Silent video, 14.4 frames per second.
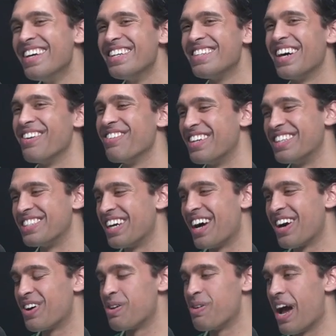so I'm in the
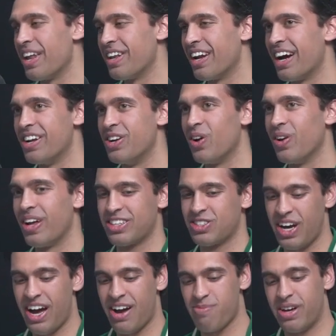shower, and then I know like so I
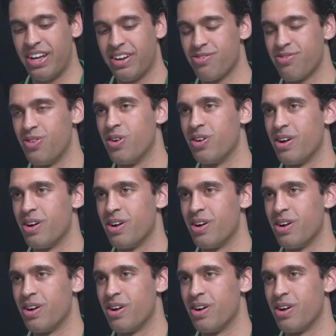have my like phone.